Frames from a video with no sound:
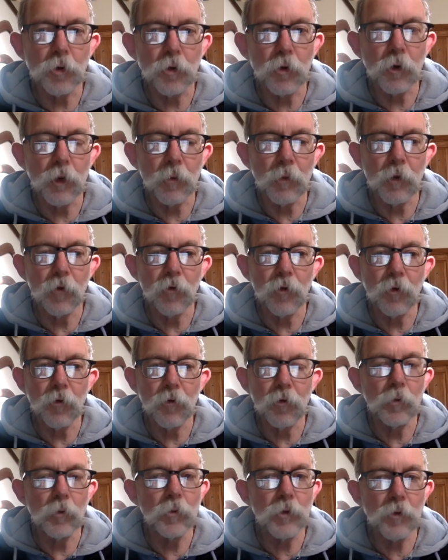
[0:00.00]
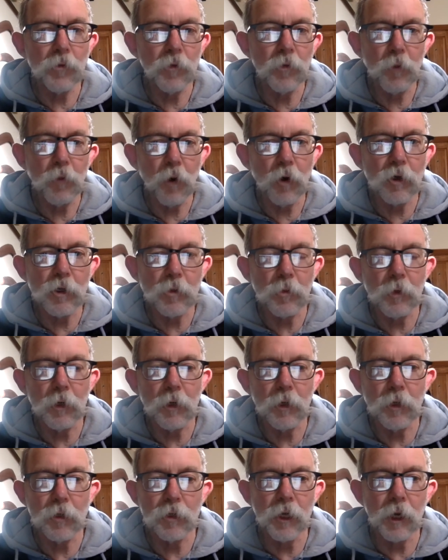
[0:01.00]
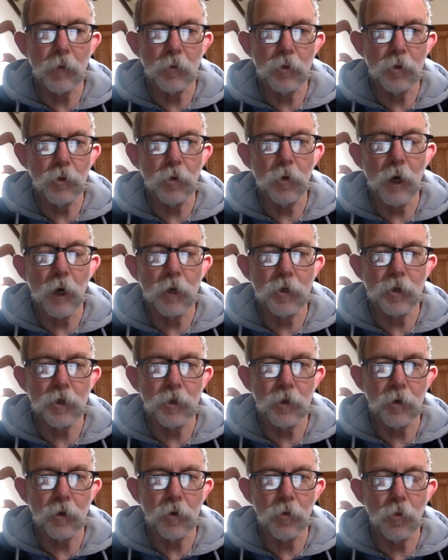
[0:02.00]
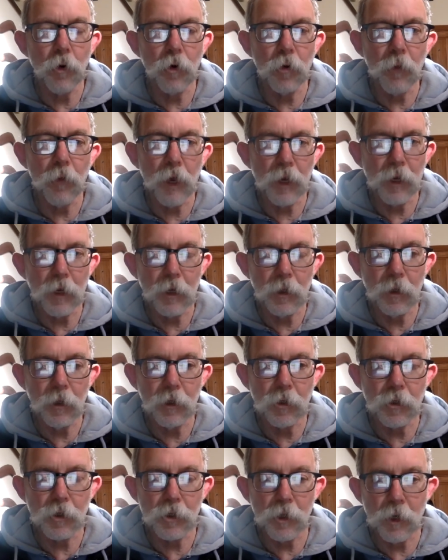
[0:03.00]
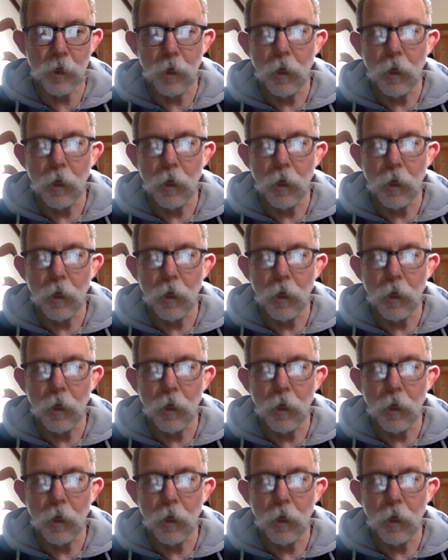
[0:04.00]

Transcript: documentary films of approximately the same duration that you want to make in this